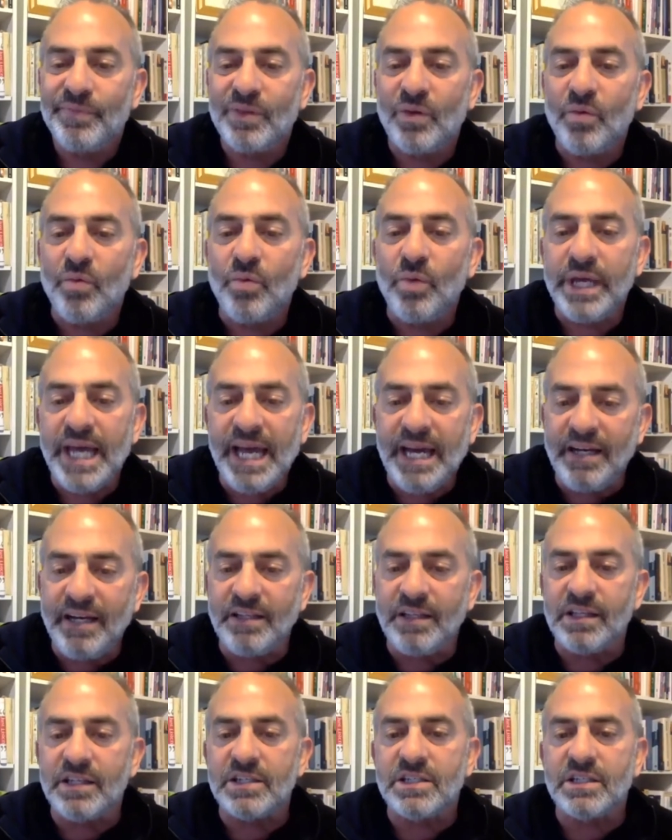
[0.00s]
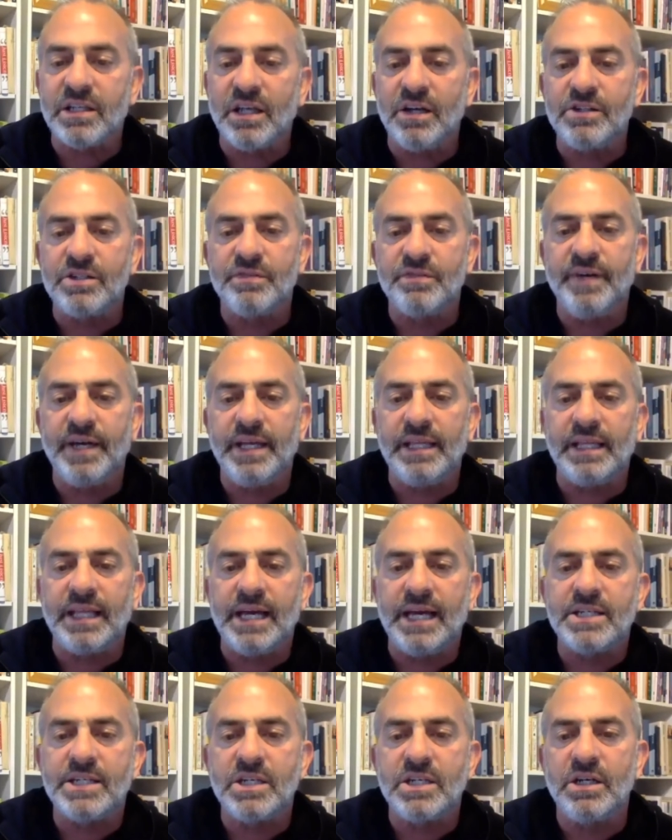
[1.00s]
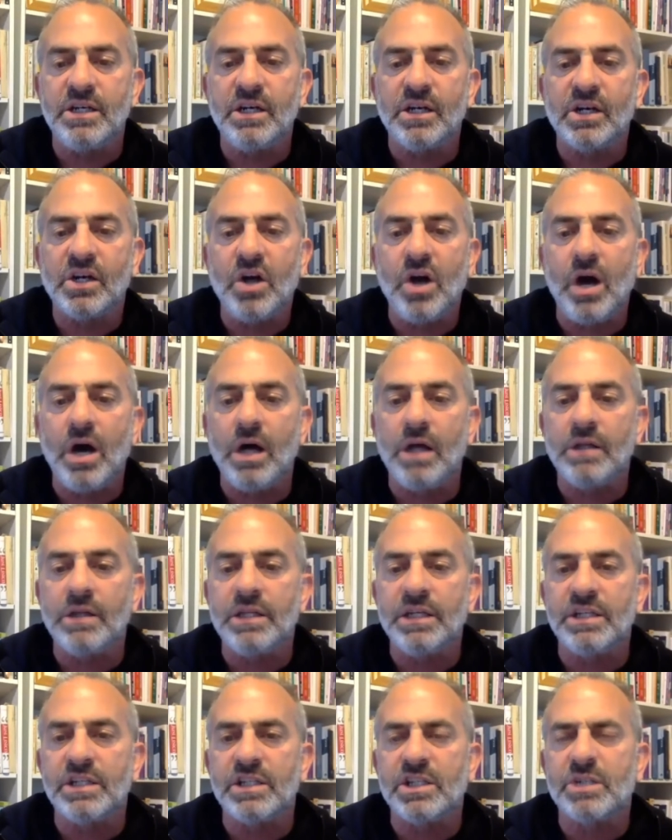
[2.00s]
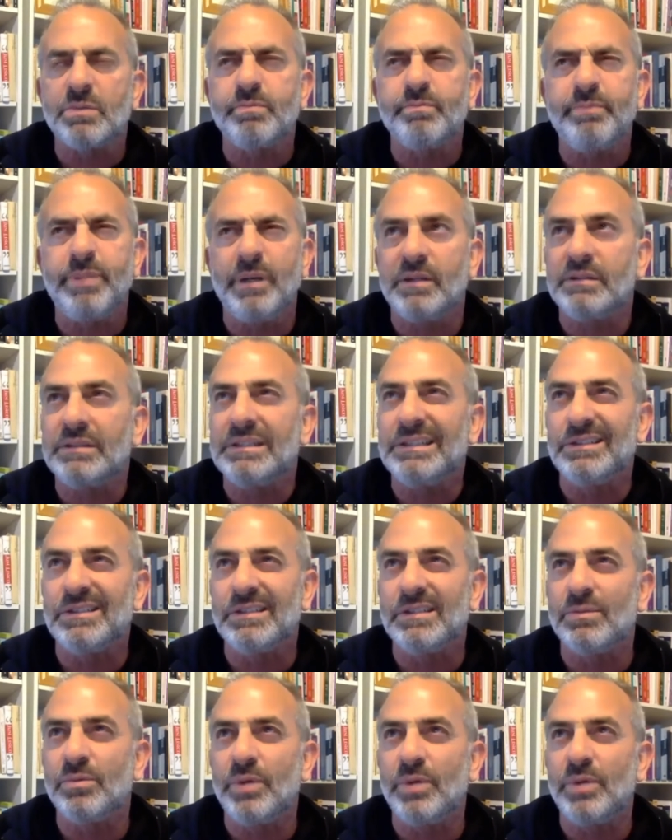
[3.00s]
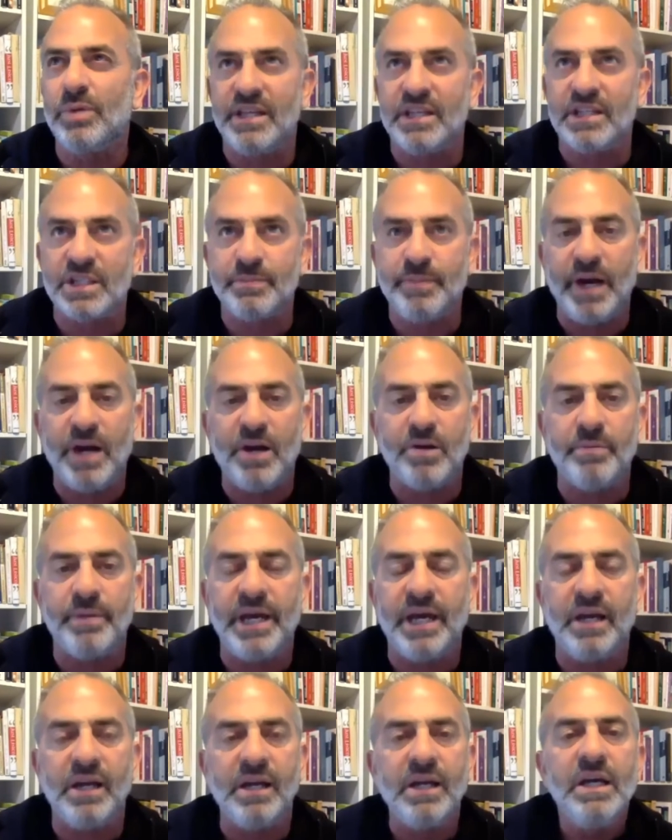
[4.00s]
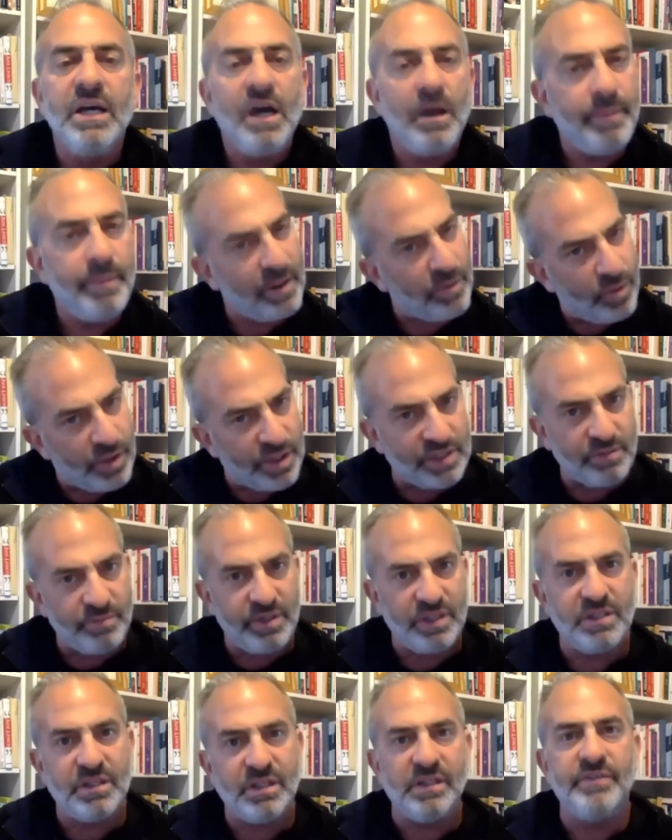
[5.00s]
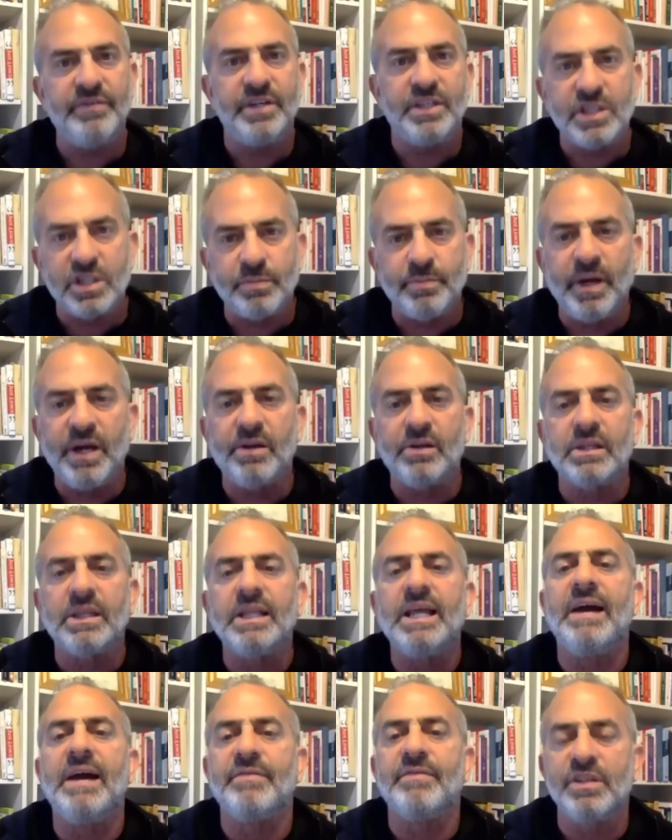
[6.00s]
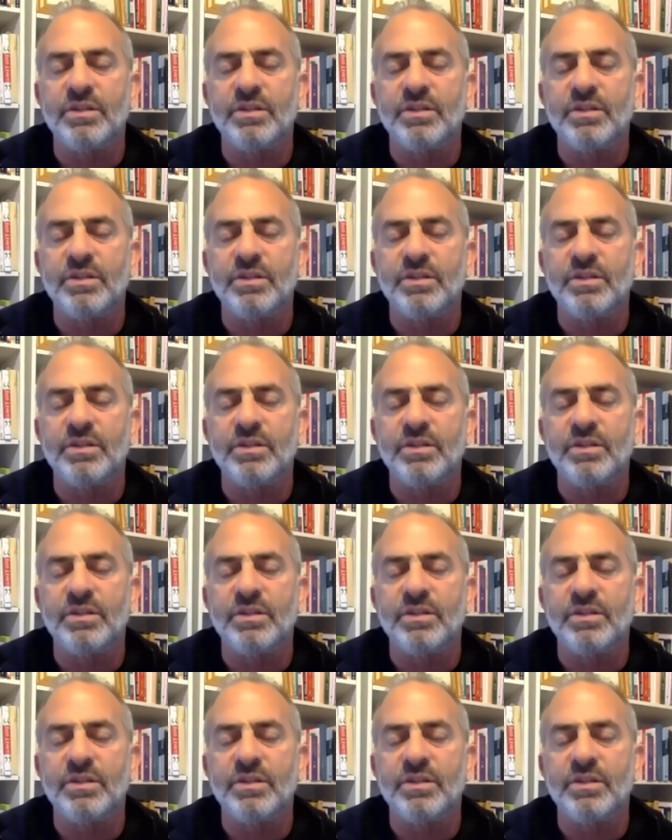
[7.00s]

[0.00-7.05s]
we held this large event last year called the I think it was the way of the inspired man about what does it mean to live an inspired life.